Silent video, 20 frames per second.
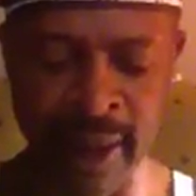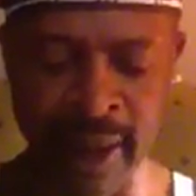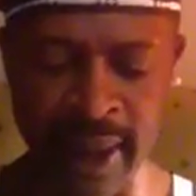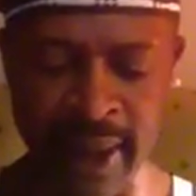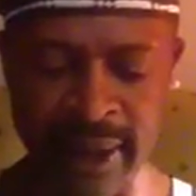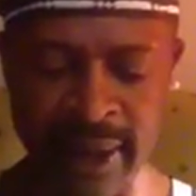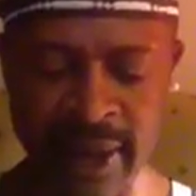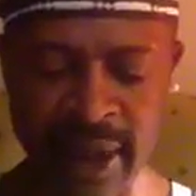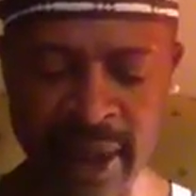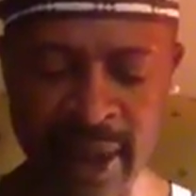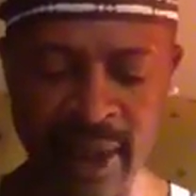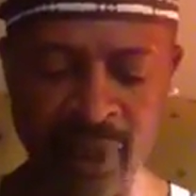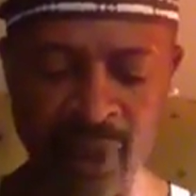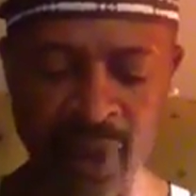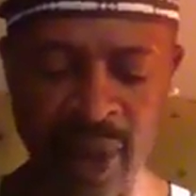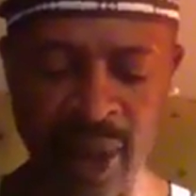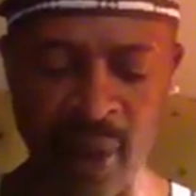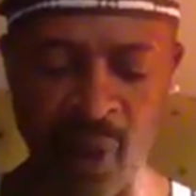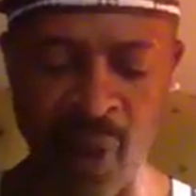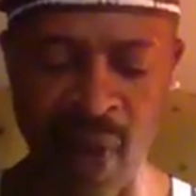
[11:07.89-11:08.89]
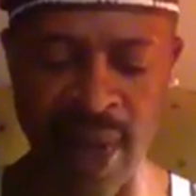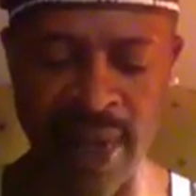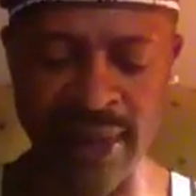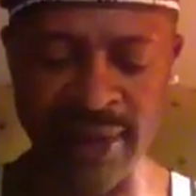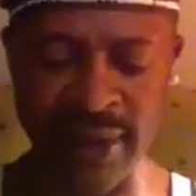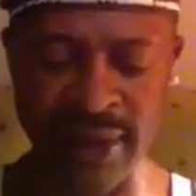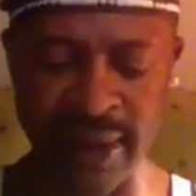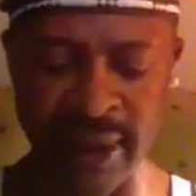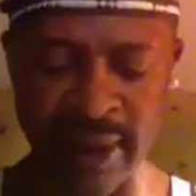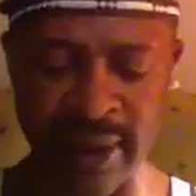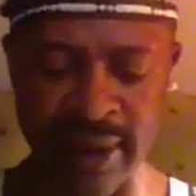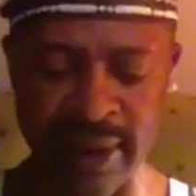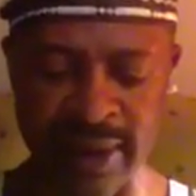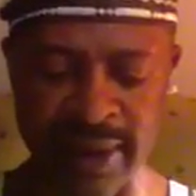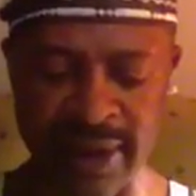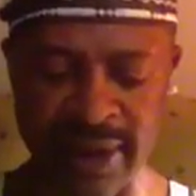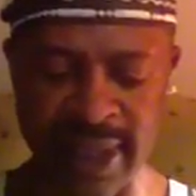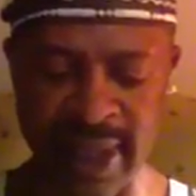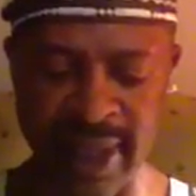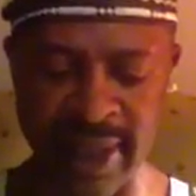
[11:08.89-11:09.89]
Indeed, we are wise in our
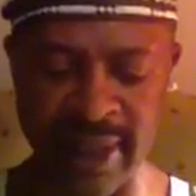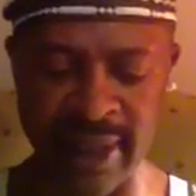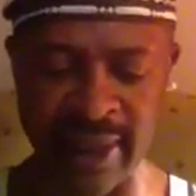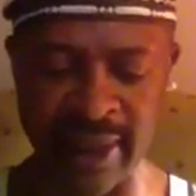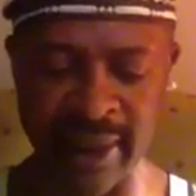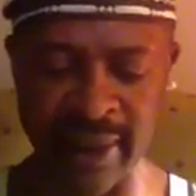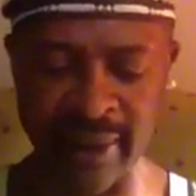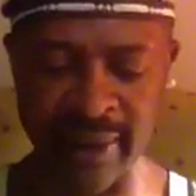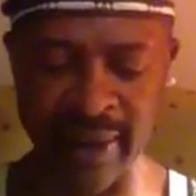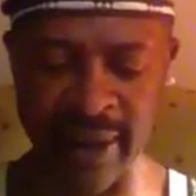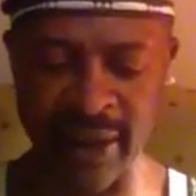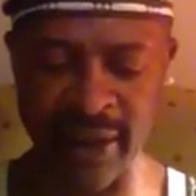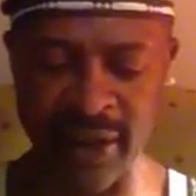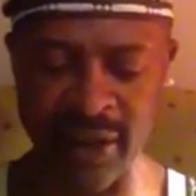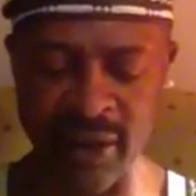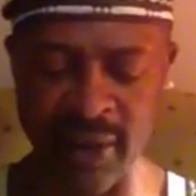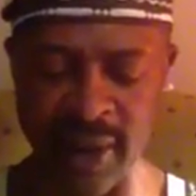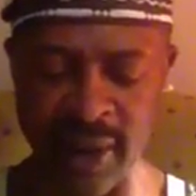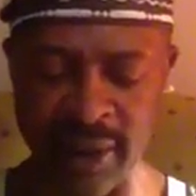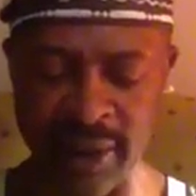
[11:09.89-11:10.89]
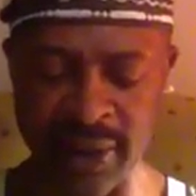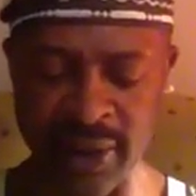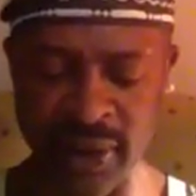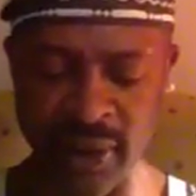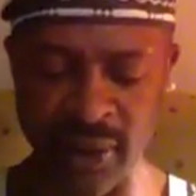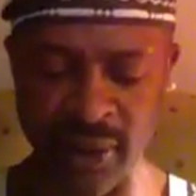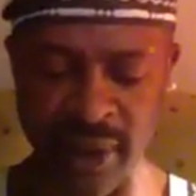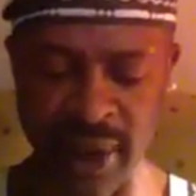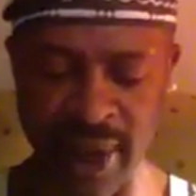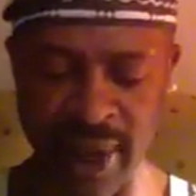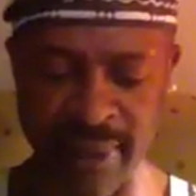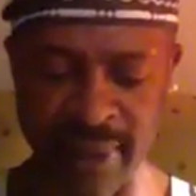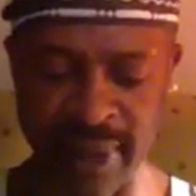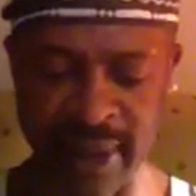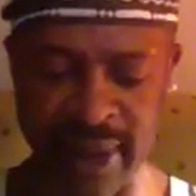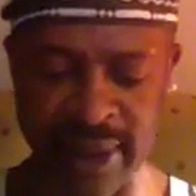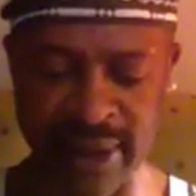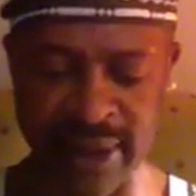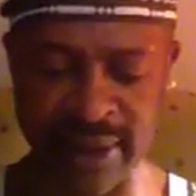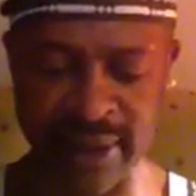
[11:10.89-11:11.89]
understanding that you are the total
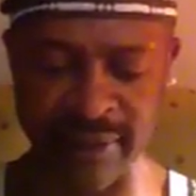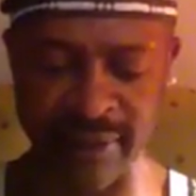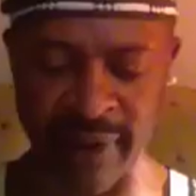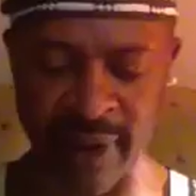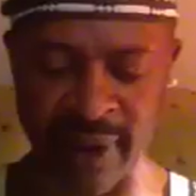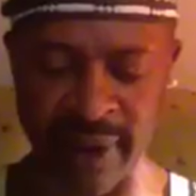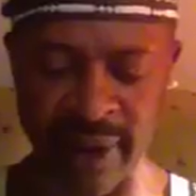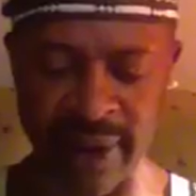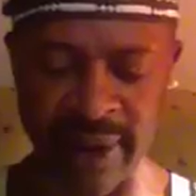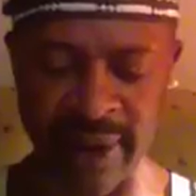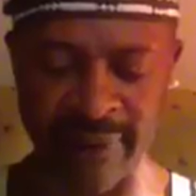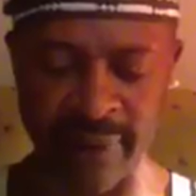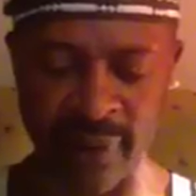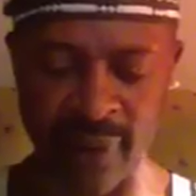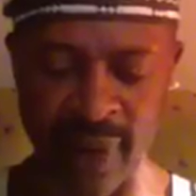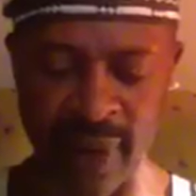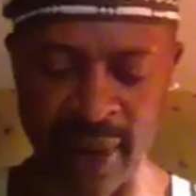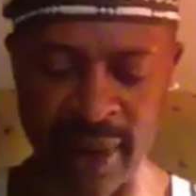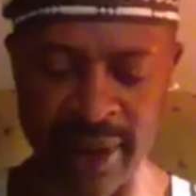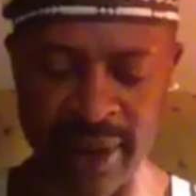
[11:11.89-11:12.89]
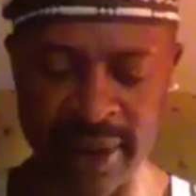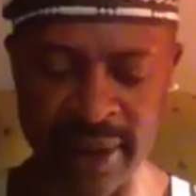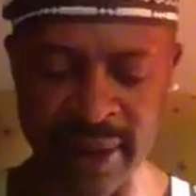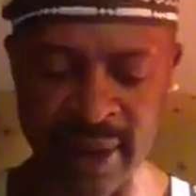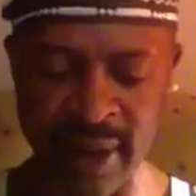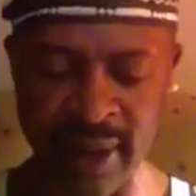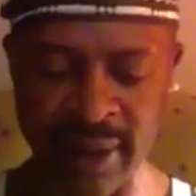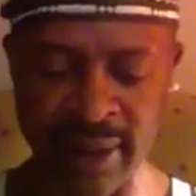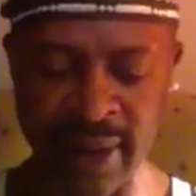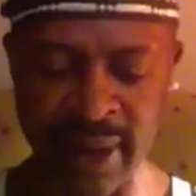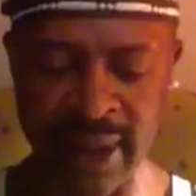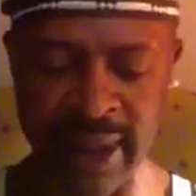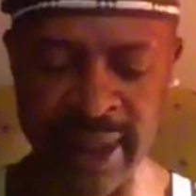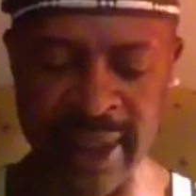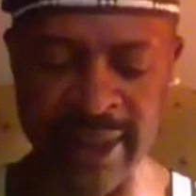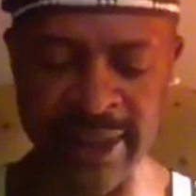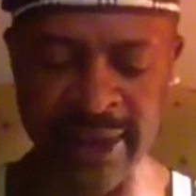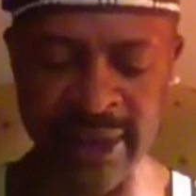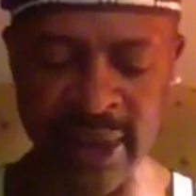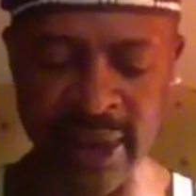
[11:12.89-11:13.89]
combination of all that ever was, all that
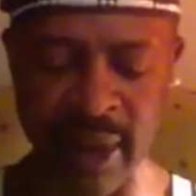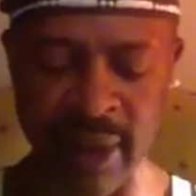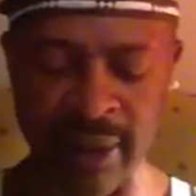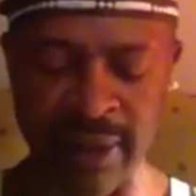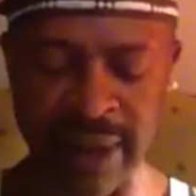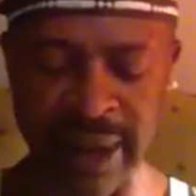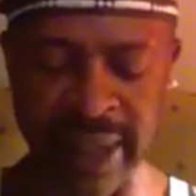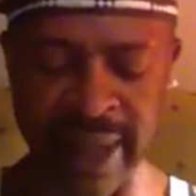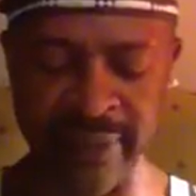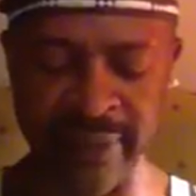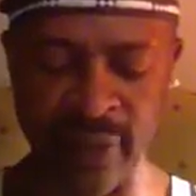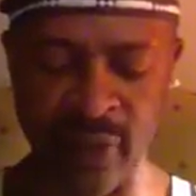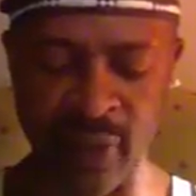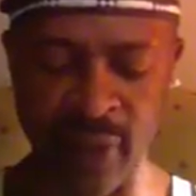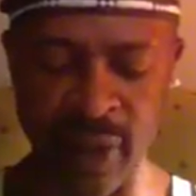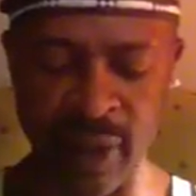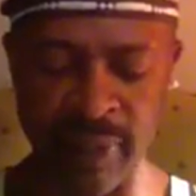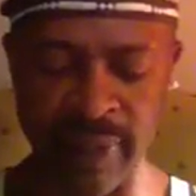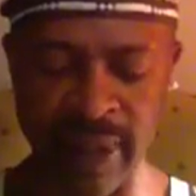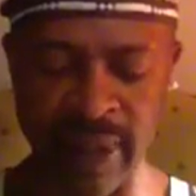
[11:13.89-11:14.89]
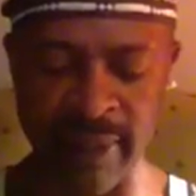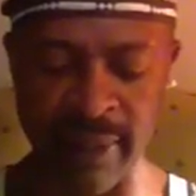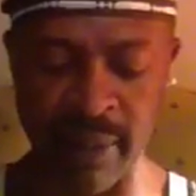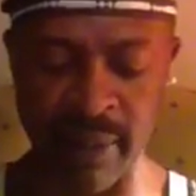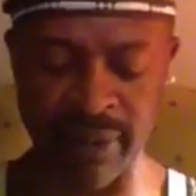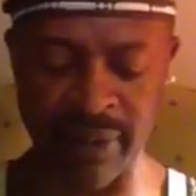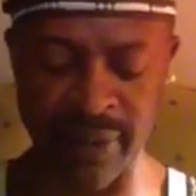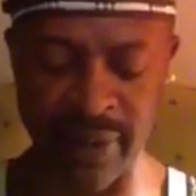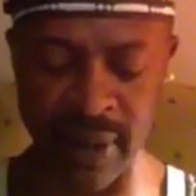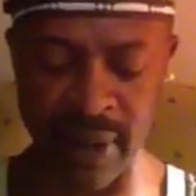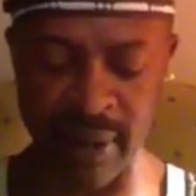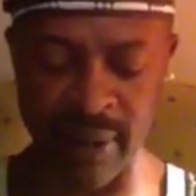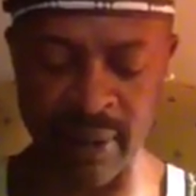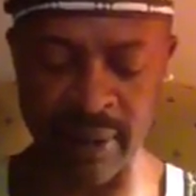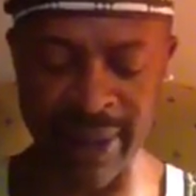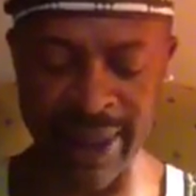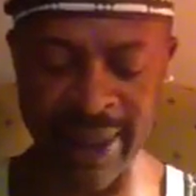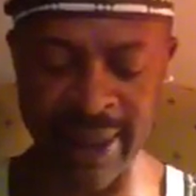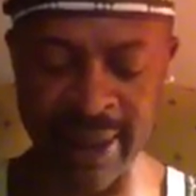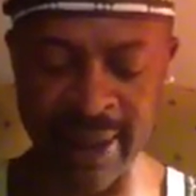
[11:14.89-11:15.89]
is, and all that ever will be, both
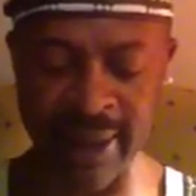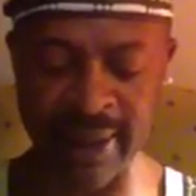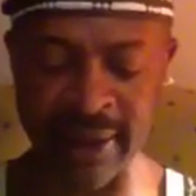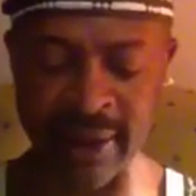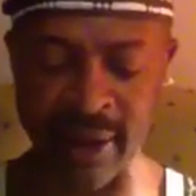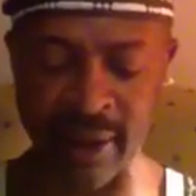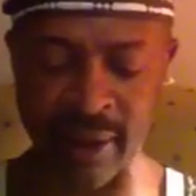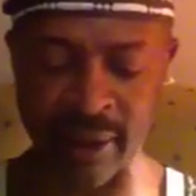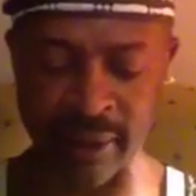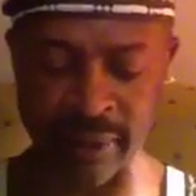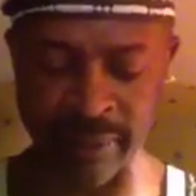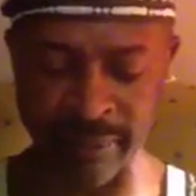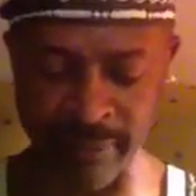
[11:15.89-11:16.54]
known and unknown.